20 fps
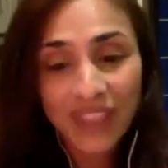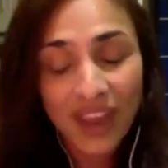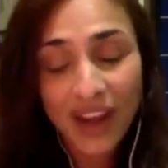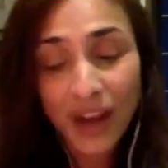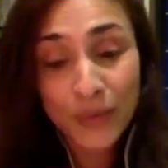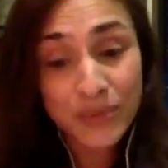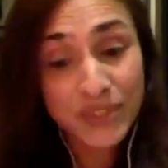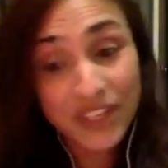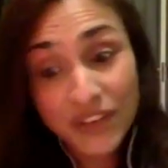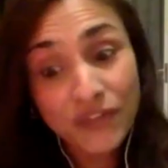that I
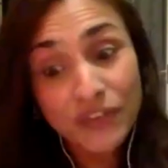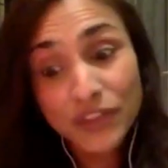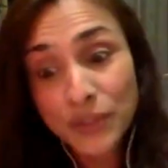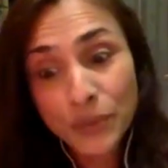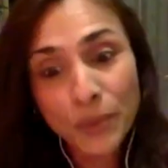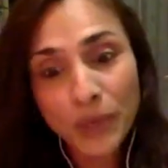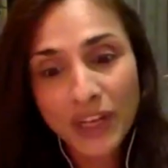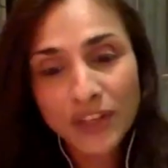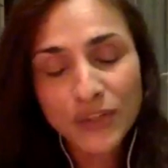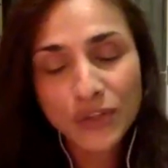was
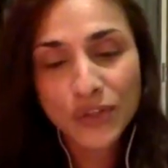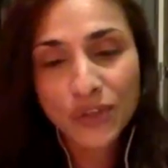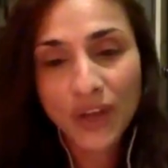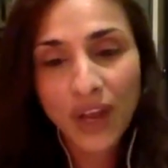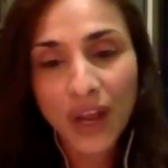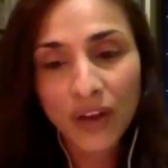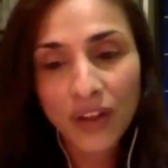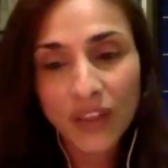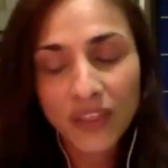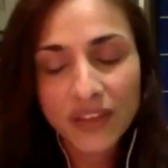invisible and stood
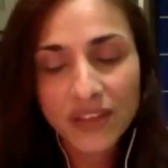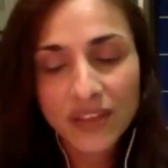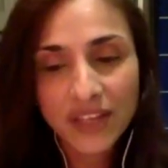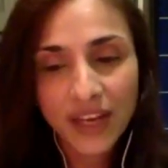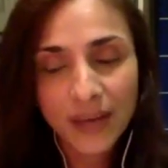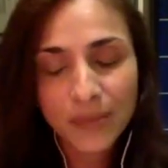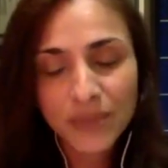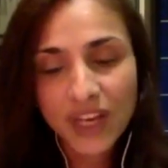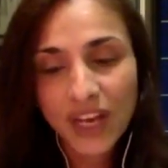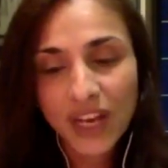out at the
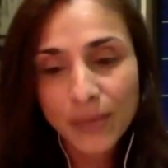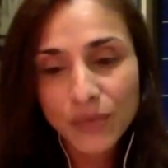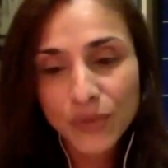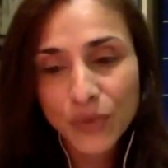same time.